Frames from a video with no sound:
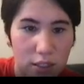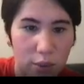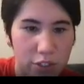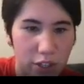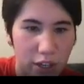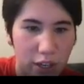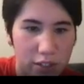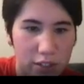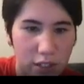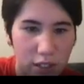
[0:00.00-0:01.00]
which
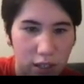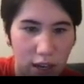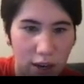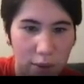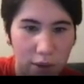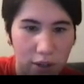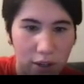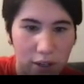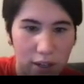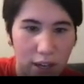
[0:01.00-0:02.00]
is
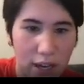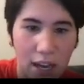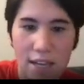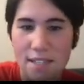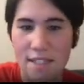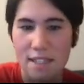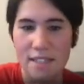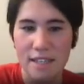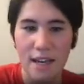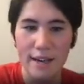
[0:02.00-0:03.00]
our
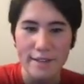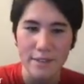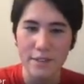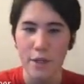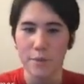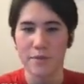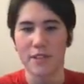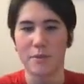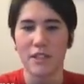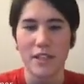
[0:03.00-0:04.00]
AACT isotope
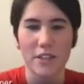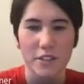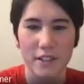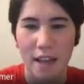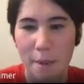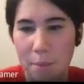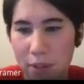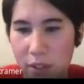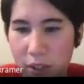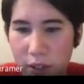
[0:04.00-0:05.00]
simulation lab.
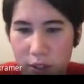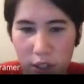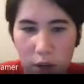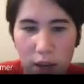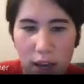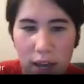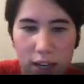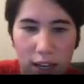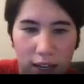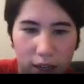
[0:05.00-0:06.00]
So go
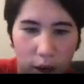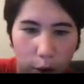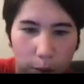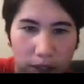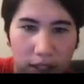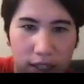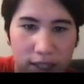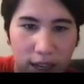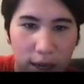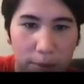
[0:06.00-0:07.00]
ahead and open
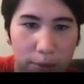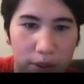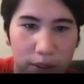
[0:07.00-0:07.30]
this up.